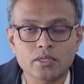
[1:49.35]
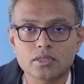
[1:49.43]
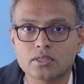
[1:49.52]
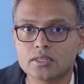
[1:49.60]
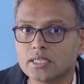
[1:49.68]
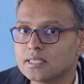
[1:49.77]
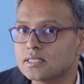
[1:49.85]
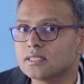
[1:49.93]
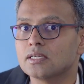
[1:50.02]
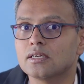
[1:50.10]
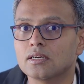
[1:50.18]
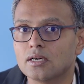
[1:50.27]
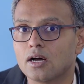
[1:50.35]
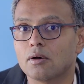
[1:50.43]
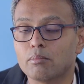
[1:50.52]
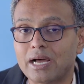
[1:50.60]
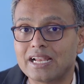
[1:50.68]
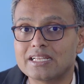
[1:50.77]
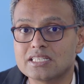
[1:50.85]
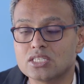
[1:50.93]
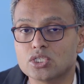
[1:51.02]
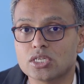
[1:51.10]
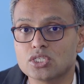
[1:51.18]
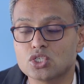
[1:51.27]
this
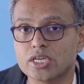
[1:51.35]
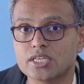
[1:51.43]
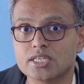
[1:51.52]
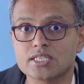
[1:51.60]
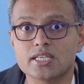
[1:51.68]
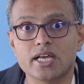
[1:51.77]
balance just changes